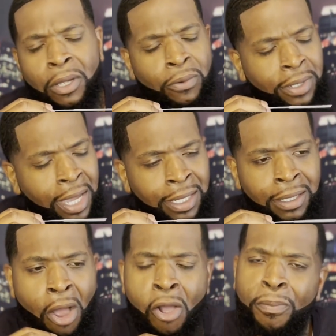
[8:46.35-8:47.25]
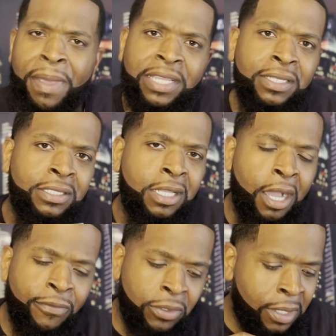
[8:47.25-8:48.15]
Okay, all bases
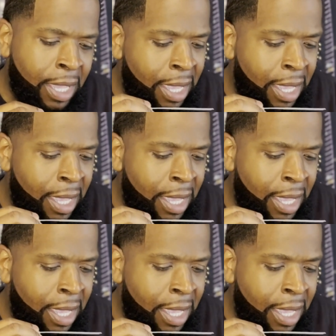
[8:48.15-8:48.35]
covered.